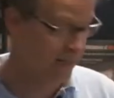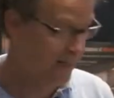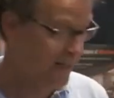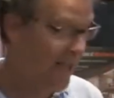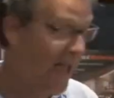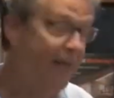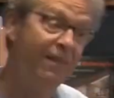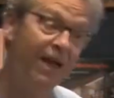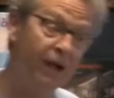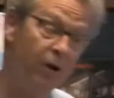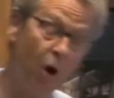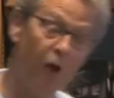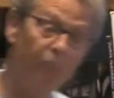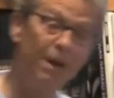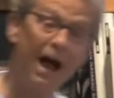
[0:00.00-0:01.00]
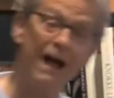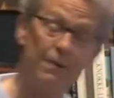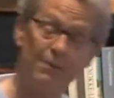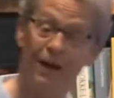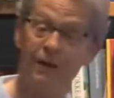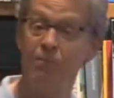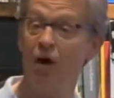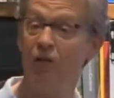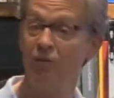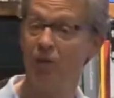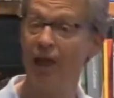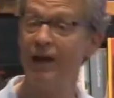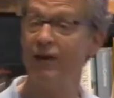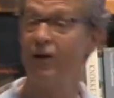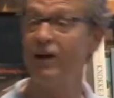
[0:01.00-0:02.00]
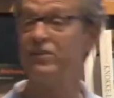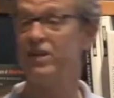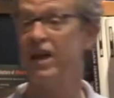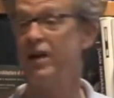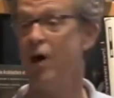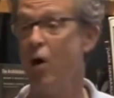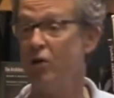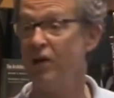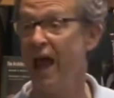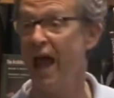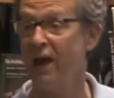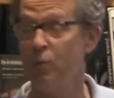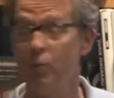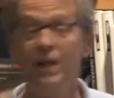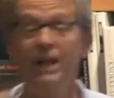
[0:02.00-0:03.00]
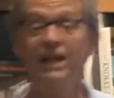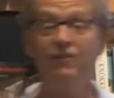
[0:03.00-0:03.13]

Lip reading: And they called back about a month later and said, OK, we give